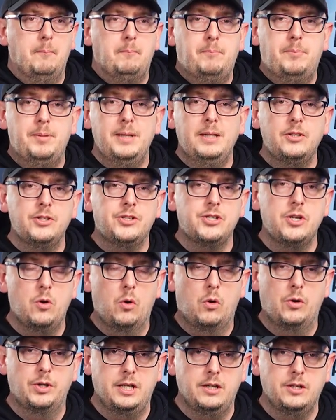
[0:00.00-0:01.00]
built an
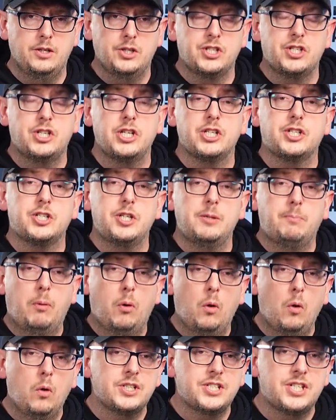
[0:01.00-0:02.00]
audience that
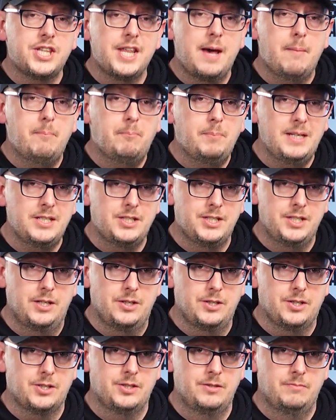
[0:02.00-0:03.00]
supports their
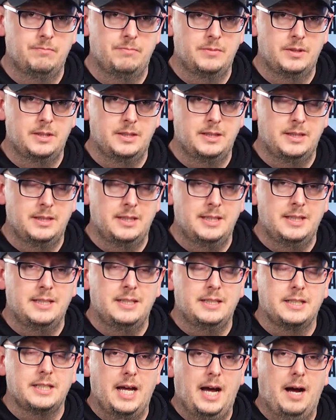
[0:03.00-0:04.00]
business.
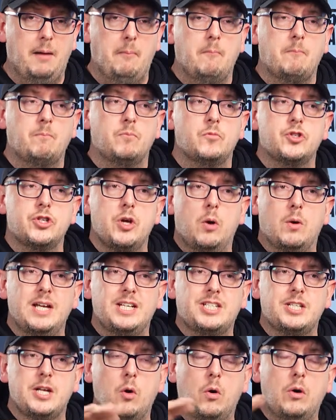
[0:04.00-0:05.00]
Yeah, so
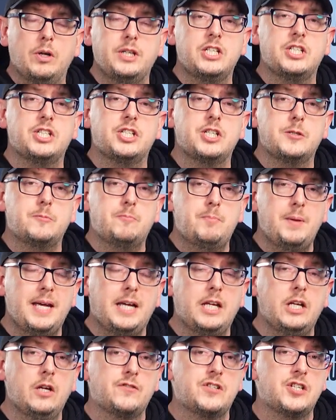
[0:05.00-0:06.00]
it's an audience that's big
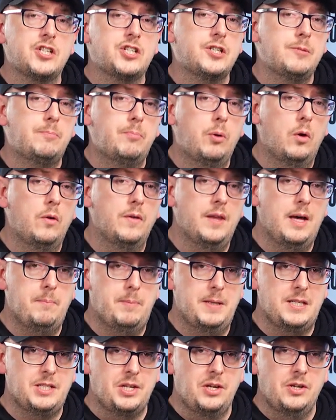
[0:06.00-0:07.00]
enough to support their
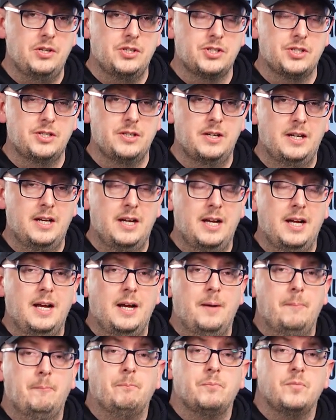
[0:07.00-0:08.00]
business.
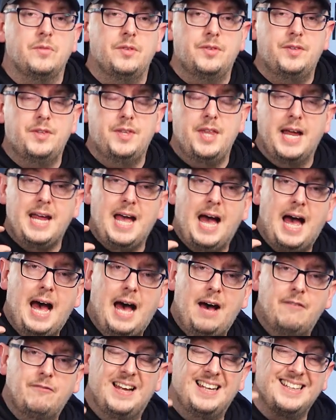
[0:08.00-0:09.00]
They
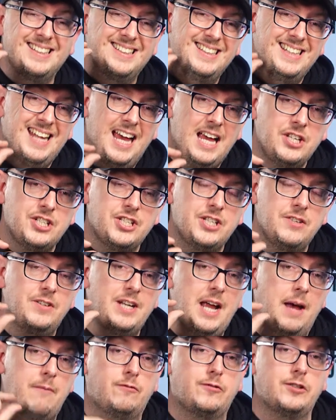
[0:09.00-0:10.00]
have less of
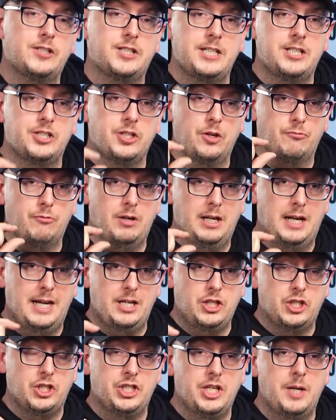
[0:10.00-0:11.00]
an emphasis on
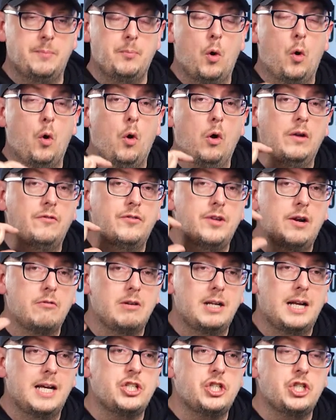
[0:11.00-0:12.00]
relationship. All of their
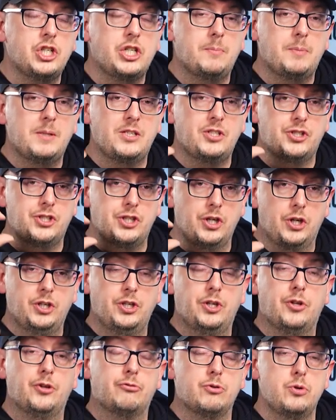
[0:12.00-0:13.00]
relationship is
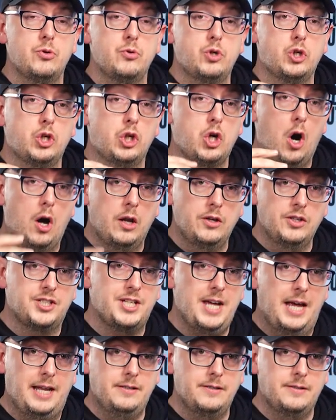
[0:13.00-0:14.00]
done through
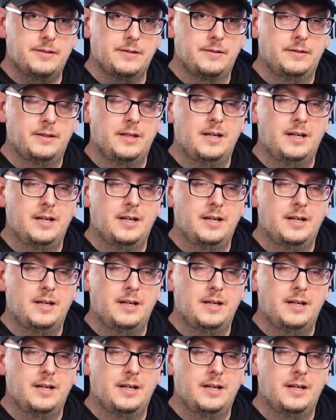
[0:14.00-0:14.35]
content.